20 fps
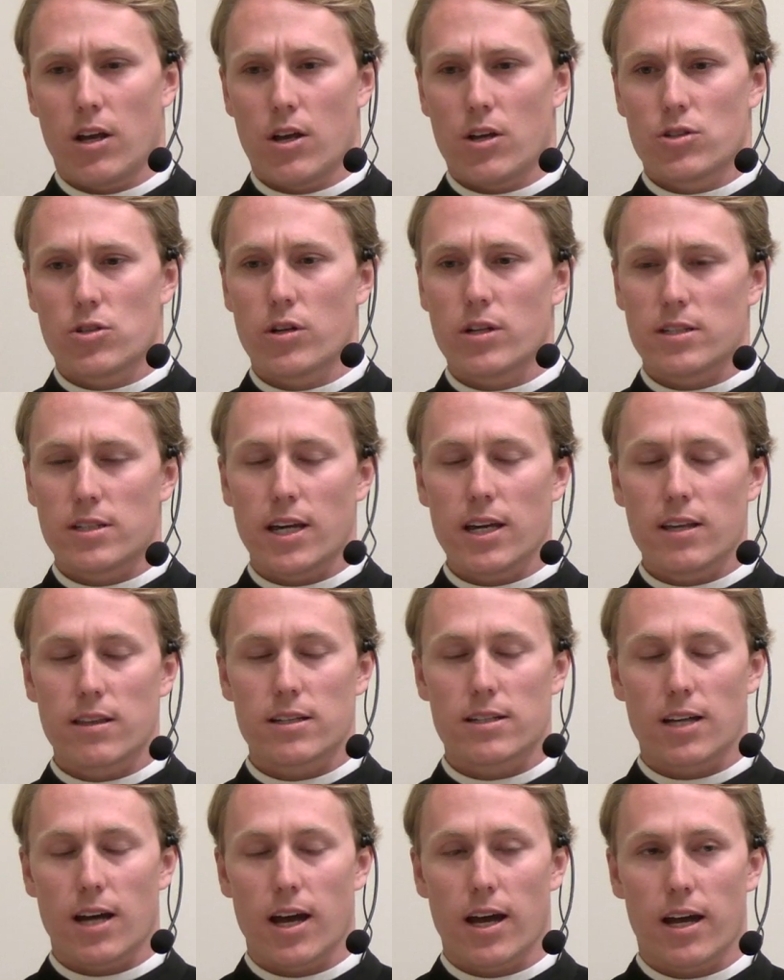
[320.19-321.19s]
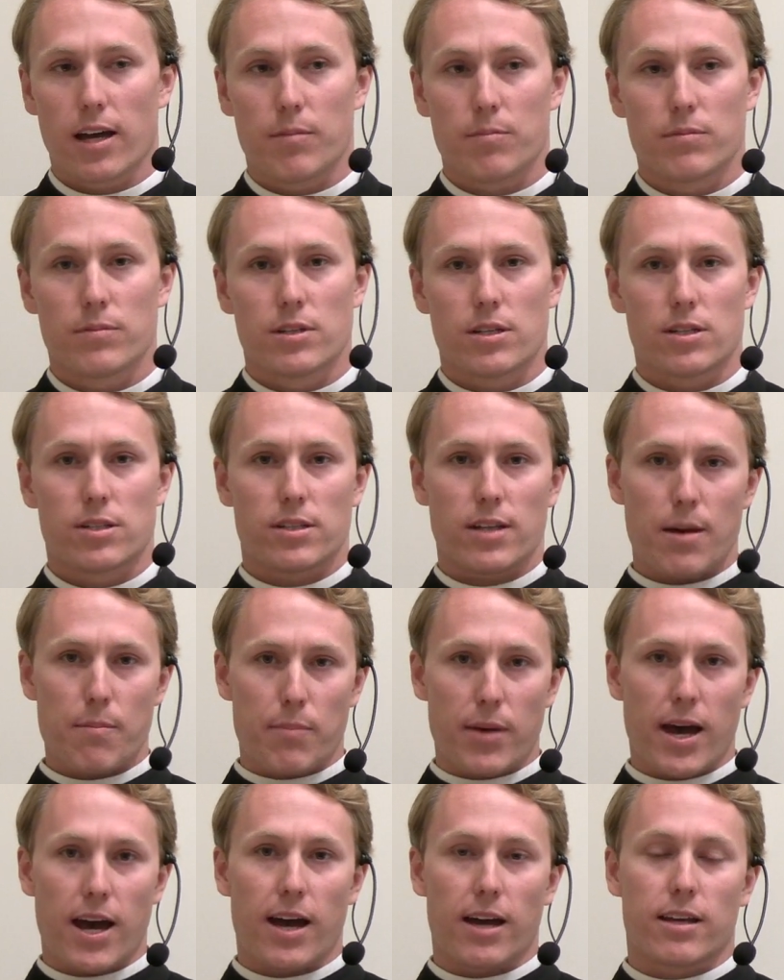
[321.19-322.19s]
So to take the time to step
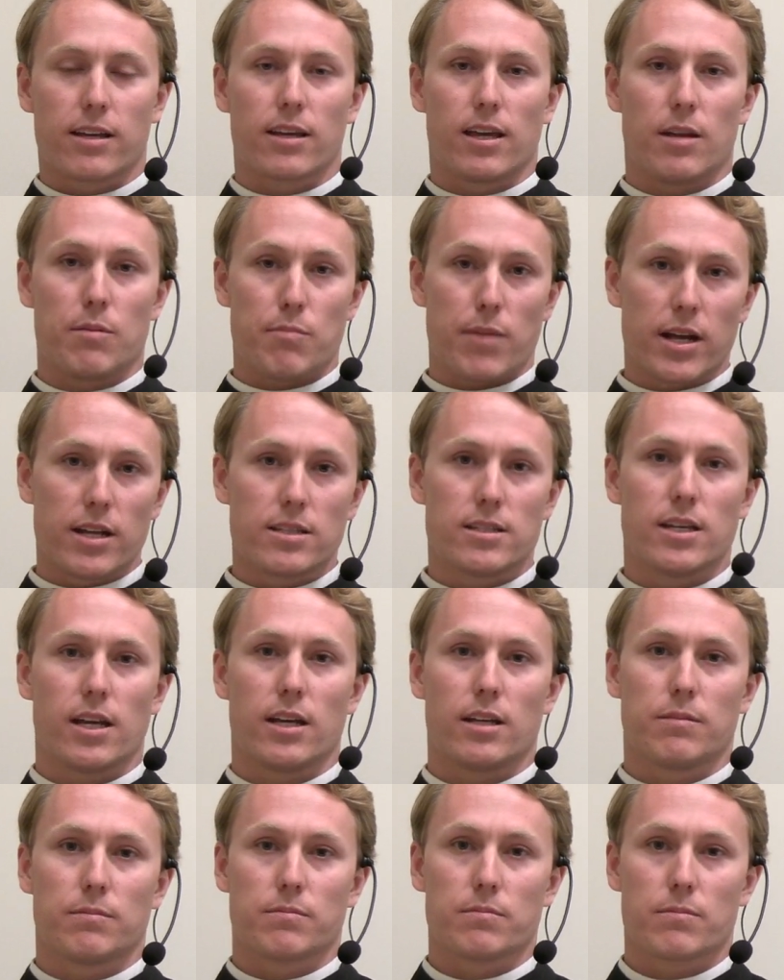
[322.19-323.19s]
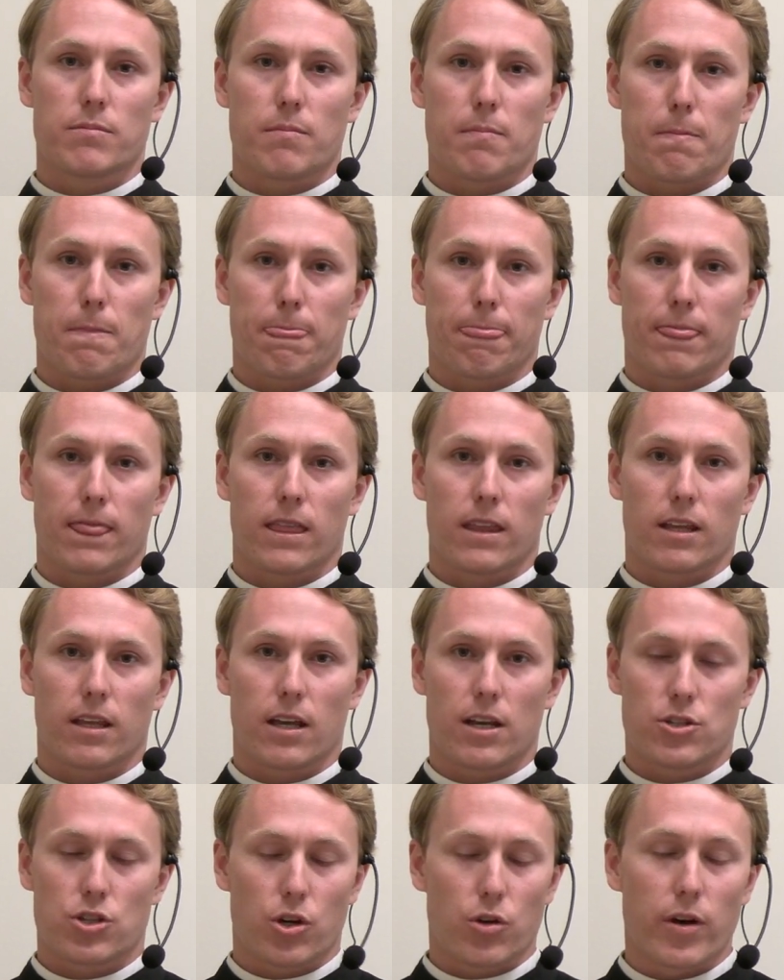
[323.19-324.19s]
back and meditate
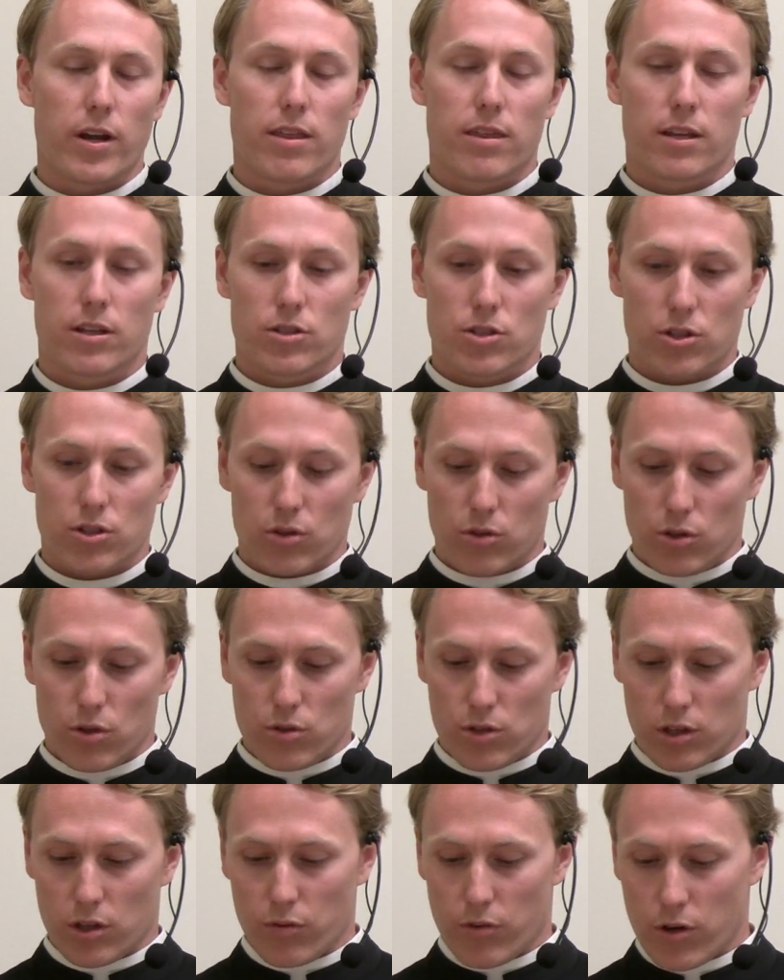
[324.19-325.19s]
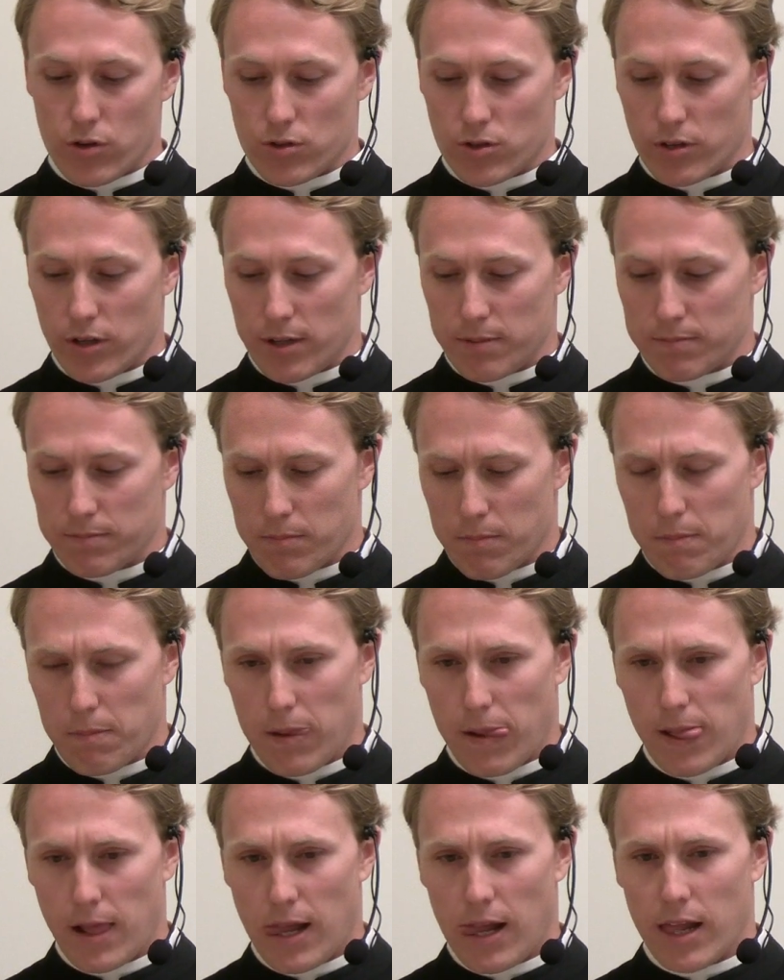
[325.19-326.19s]
is a great thing to do using the rosary.
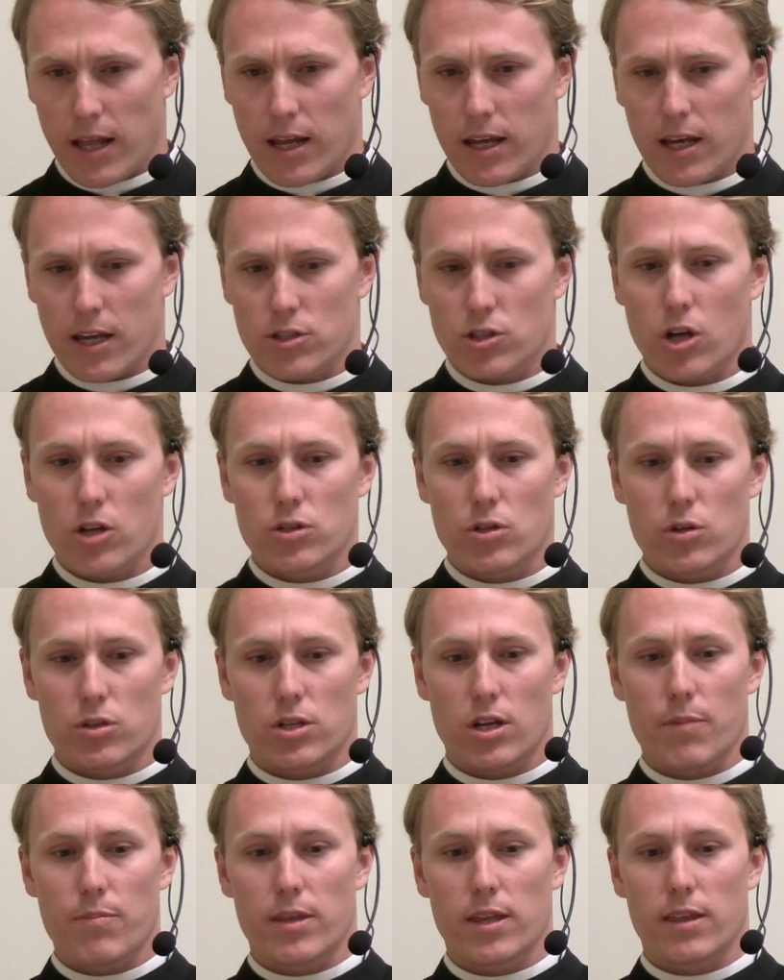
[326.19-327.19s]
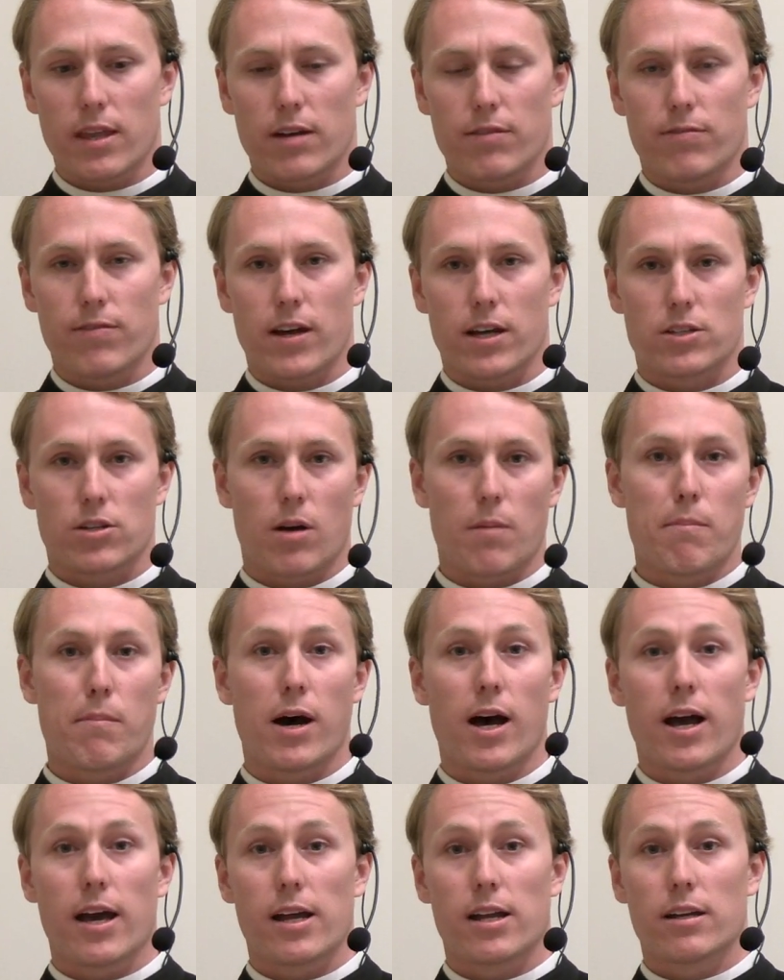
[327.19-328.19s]
It's also something that affects our
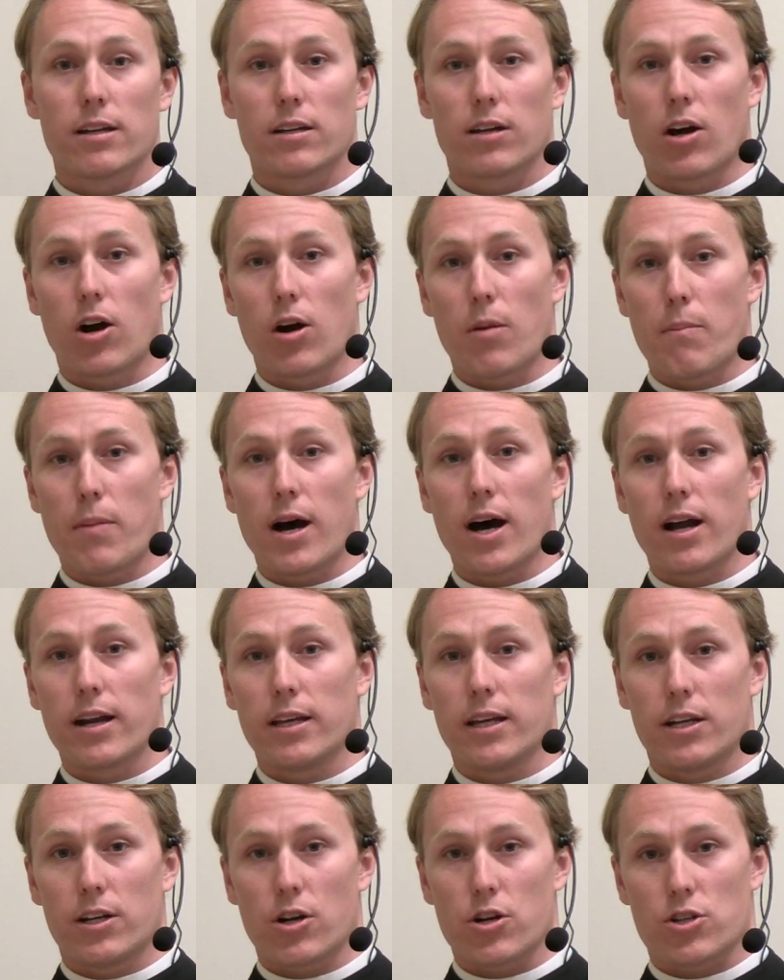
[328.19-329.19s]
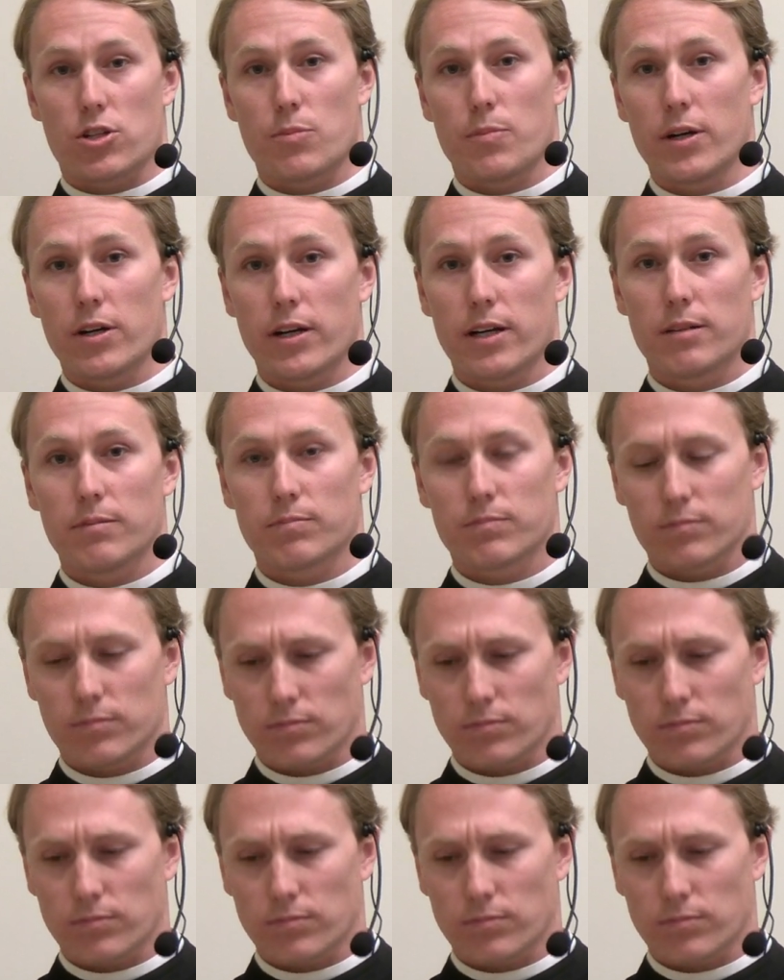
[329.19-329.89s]
mind, our body, and our spirit.